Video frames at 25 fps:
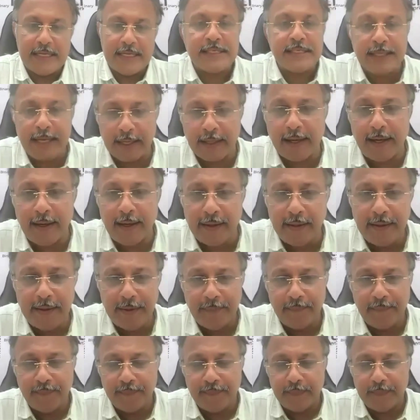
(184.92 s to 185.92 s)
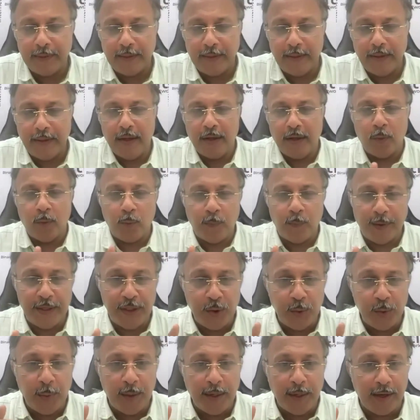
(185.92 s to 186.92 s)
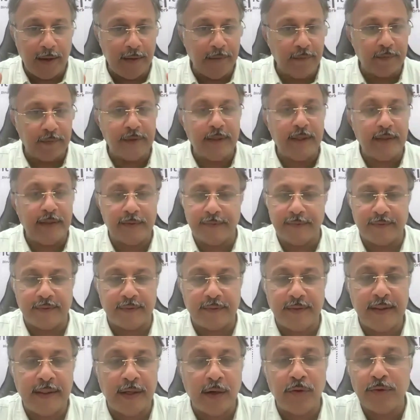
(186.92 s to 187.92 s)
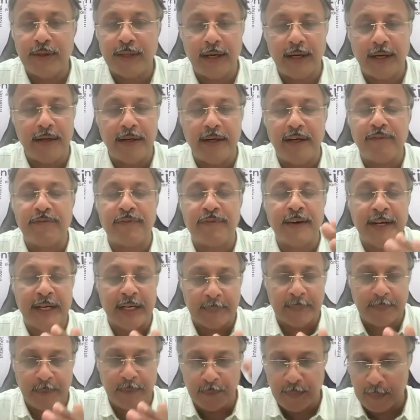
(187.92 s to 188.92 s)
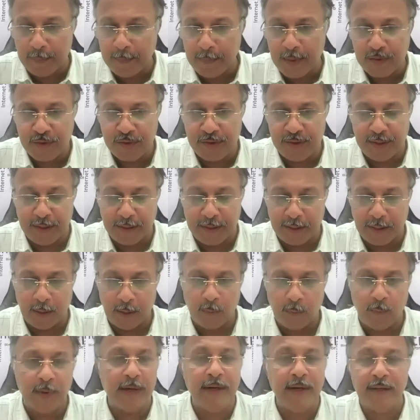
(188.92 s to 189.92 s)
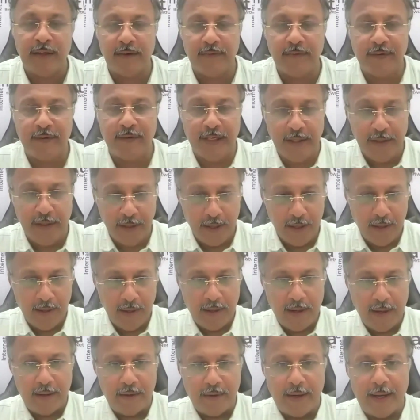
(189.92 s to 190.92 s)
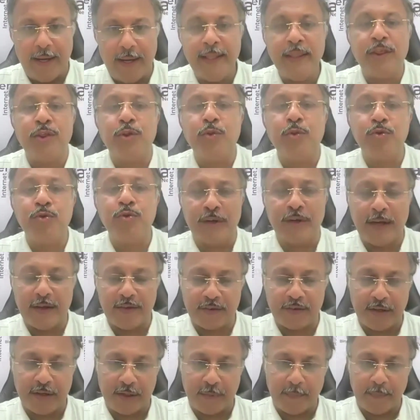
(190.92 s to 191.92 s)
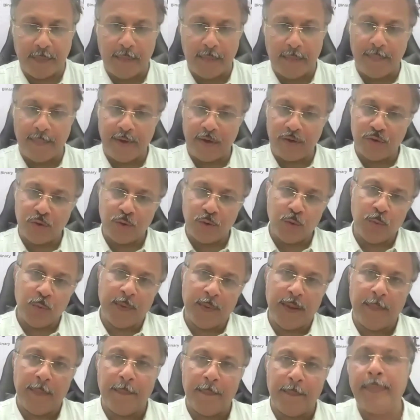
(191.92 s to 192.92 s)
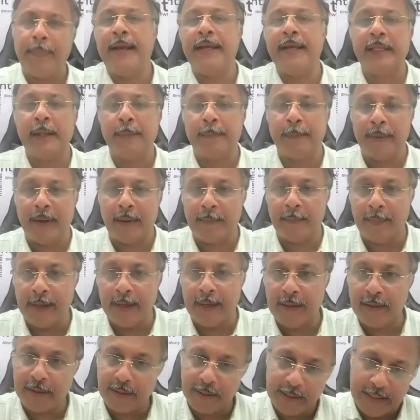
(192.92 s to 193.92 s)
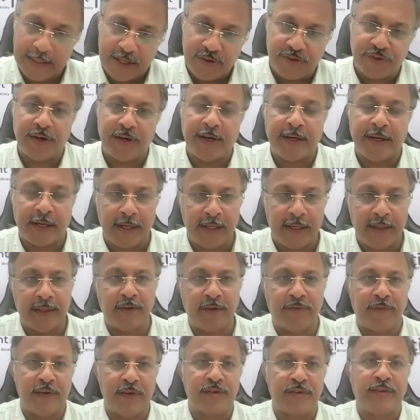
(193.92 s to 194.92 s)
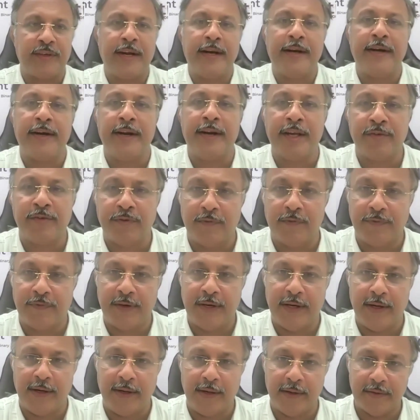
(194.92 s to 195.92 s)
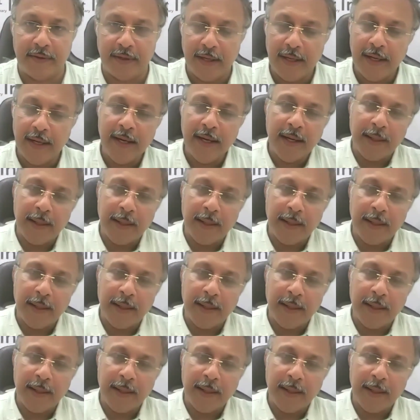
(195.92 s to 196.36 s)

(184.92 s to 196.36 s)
Second, when you have that, see, now there are different type of members in the club. One is a very enthusiastic members who will pay the payment instantly in the first 10 days, 15 days.